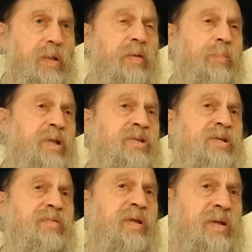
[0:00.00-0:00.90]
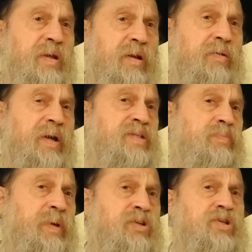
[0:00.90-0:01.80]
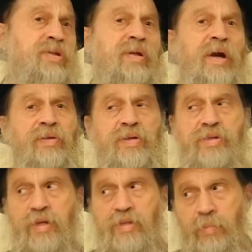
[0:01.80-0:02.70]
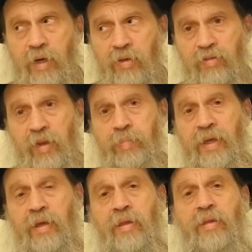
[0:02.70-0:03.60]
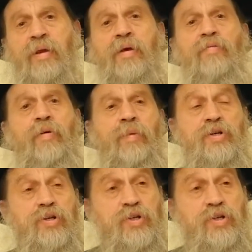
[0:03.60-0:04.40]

The months of the year, as mentioned, there are the 6 months that begin from Rosh